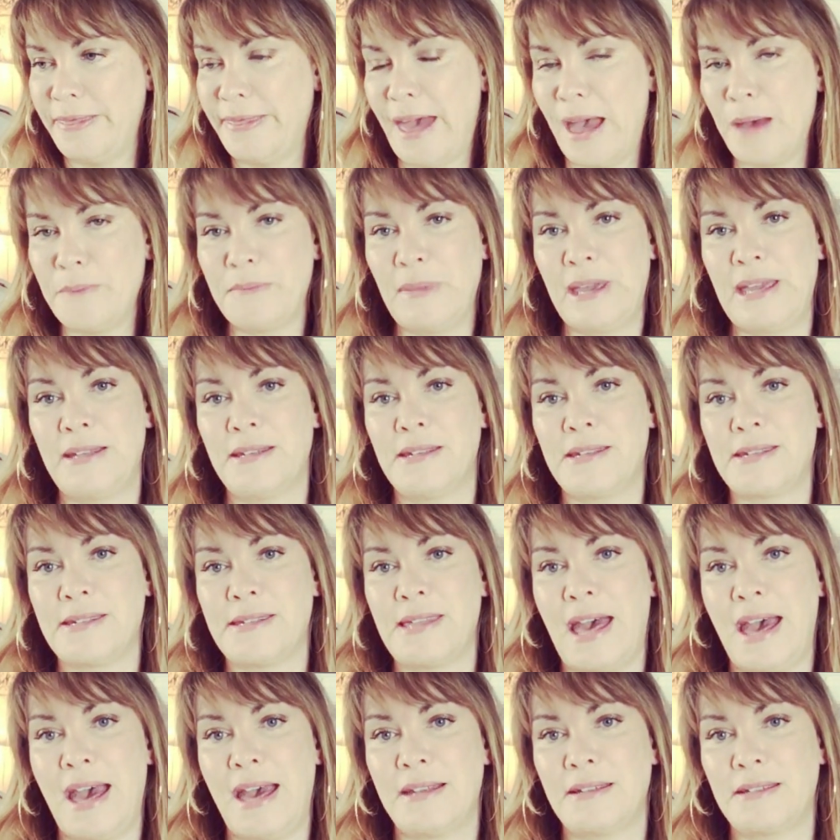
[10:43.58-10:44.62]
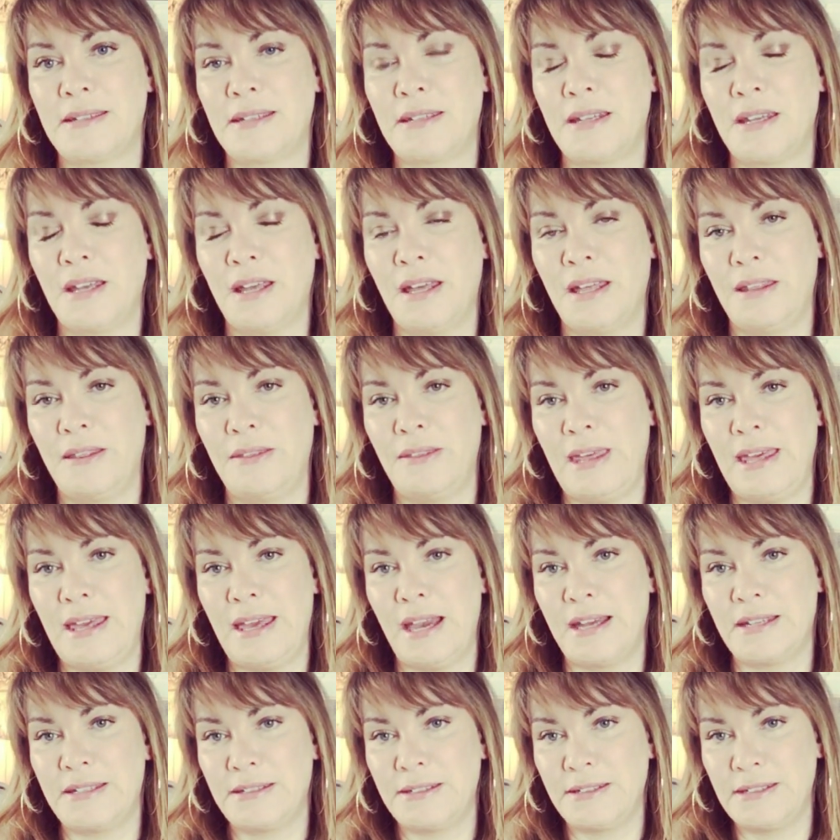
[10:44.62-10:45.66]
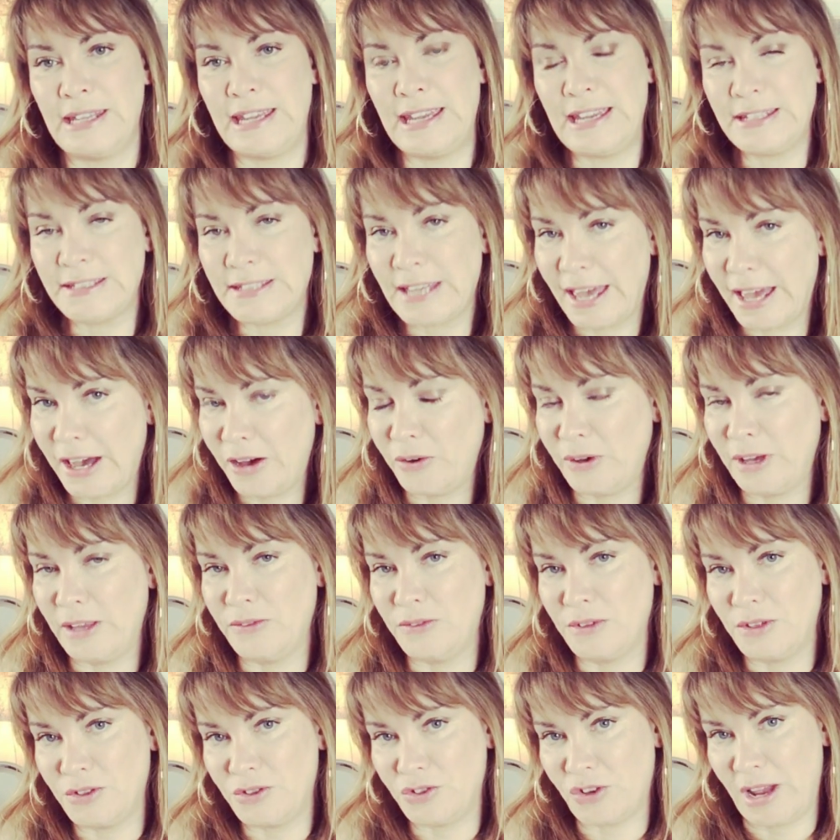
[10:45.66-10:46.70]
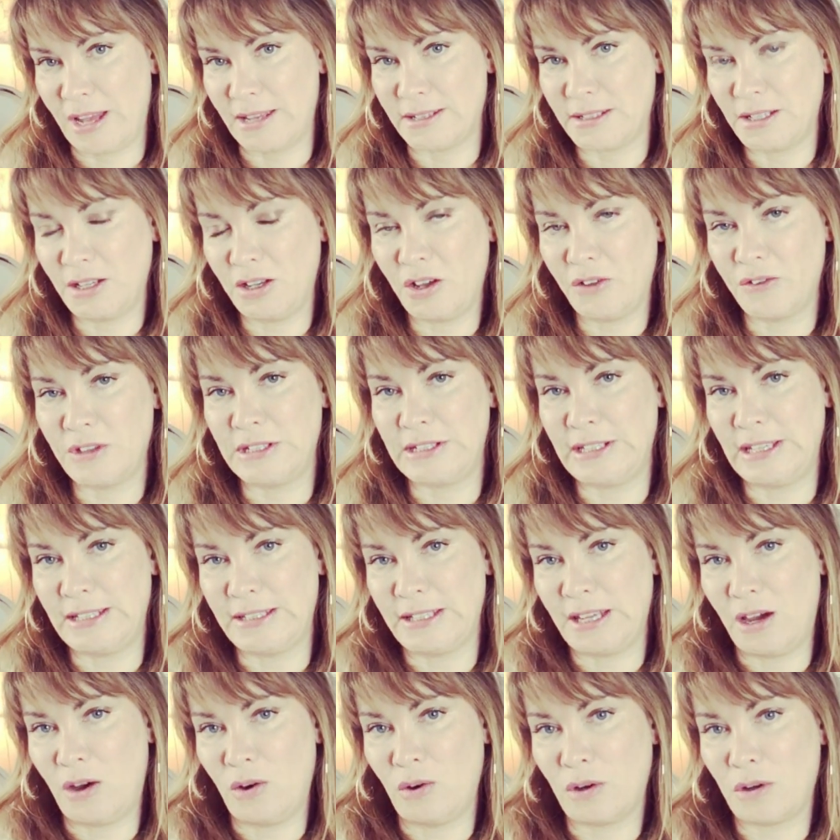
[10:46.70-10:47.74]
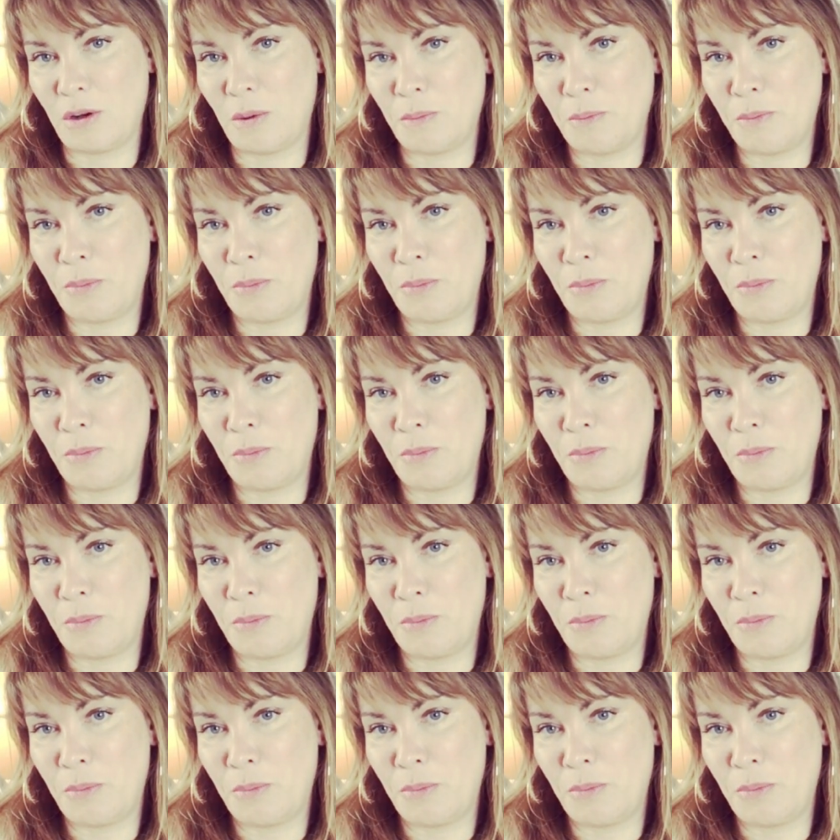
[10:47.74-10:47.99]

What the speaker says: that means that the detail in the dress, a lot of the detail